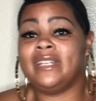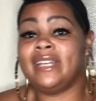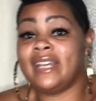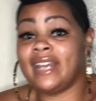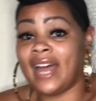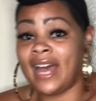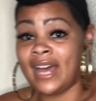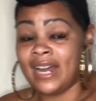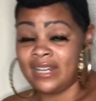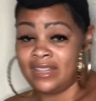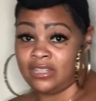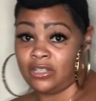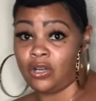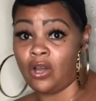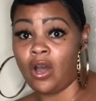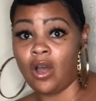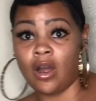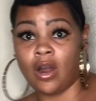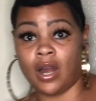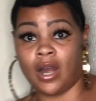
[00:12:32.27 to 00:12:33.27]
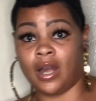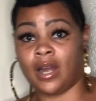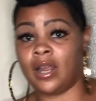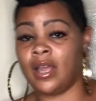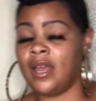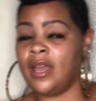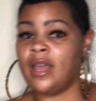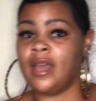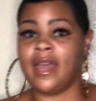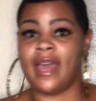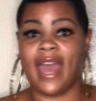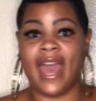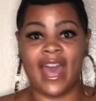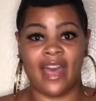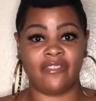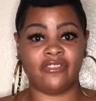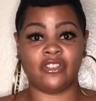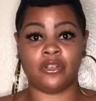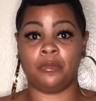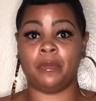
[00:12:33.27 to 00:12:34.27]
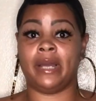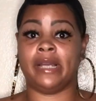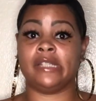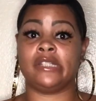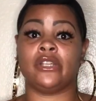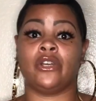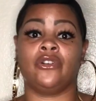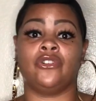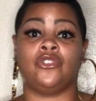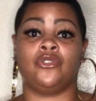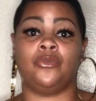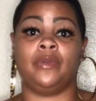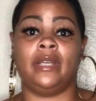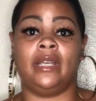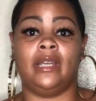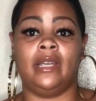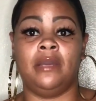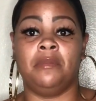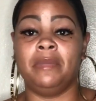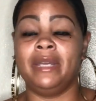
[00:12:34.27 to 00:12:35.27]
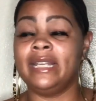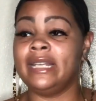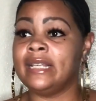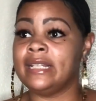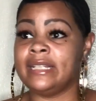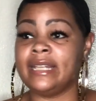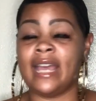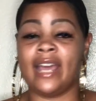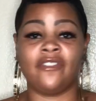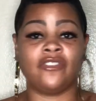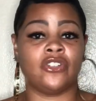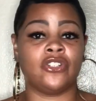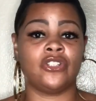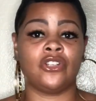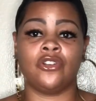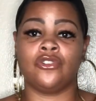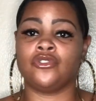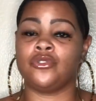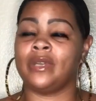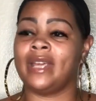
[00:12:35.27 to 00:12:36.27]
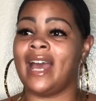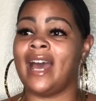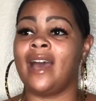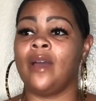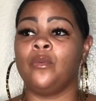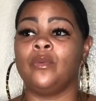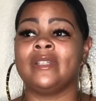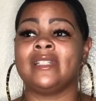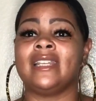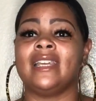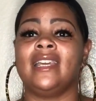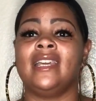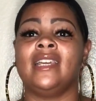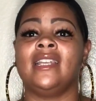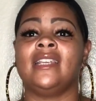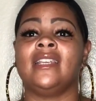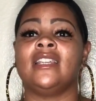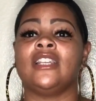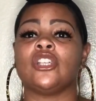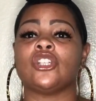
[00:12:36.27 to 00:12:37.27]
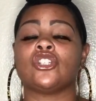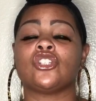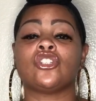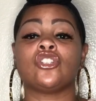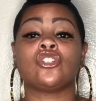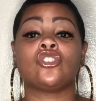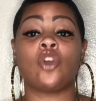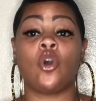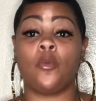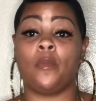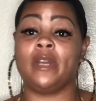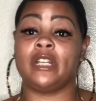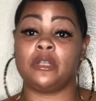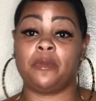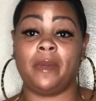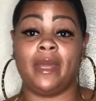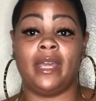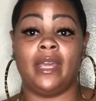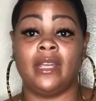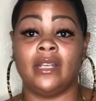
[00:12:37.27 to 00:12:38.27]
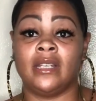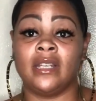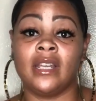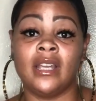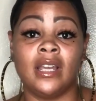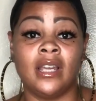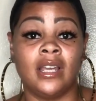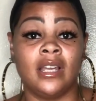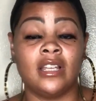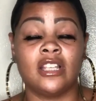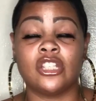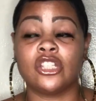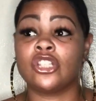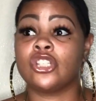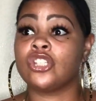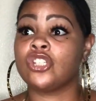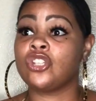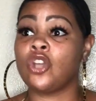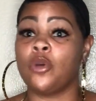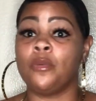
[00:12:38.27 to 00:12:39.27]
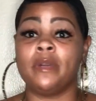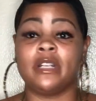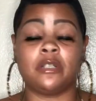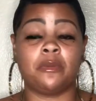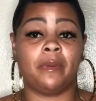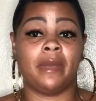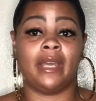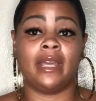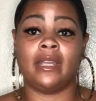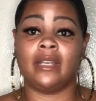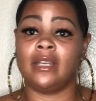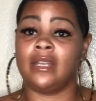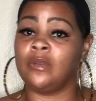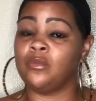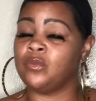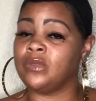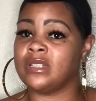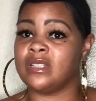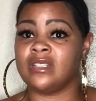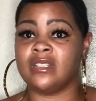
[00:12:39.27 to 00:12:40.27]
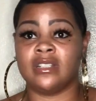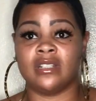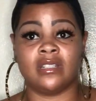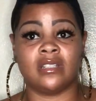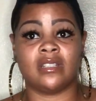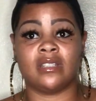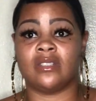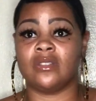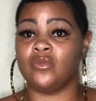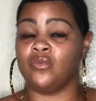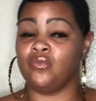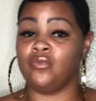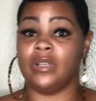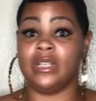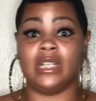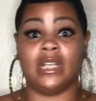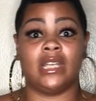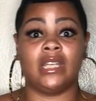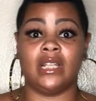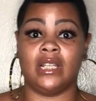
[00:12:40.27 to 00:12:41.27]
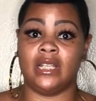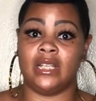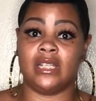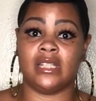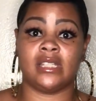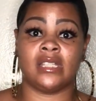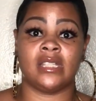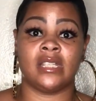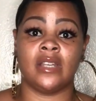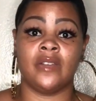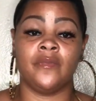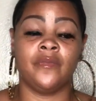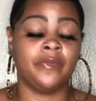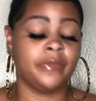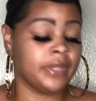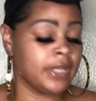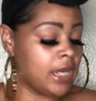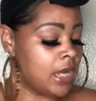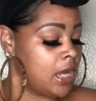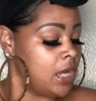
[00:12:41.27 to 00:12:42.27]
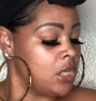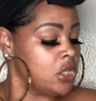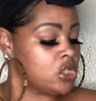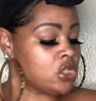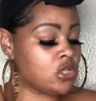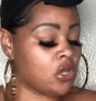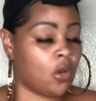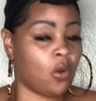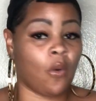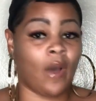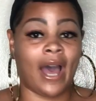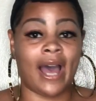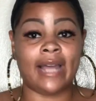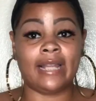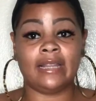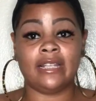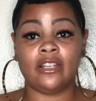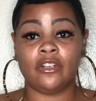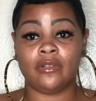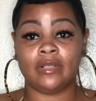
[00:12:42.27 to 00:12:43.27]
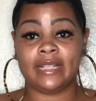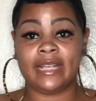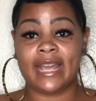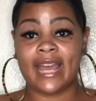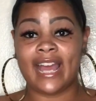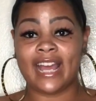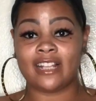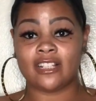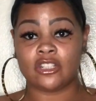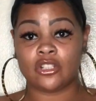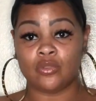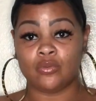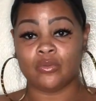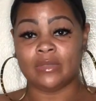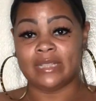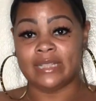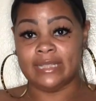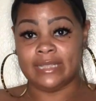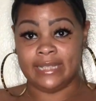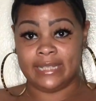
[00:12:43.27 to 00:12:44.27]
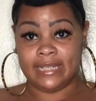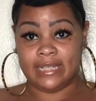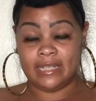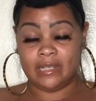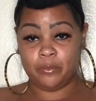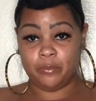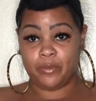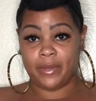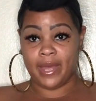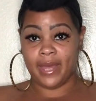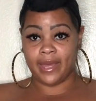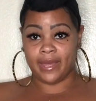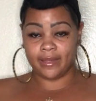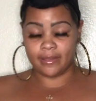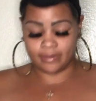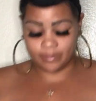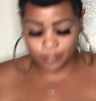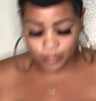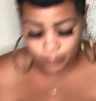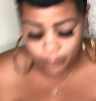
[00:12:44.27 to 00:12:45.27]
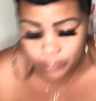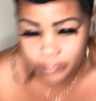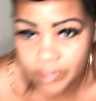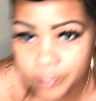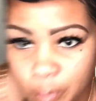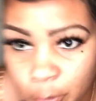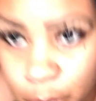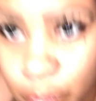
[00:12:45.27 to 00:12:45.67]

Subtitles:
get out of the car after my surgery. Immediately after surgery, I was in so much pain. So much pain. It was just ridiculous. So I literally had to lean back. Let me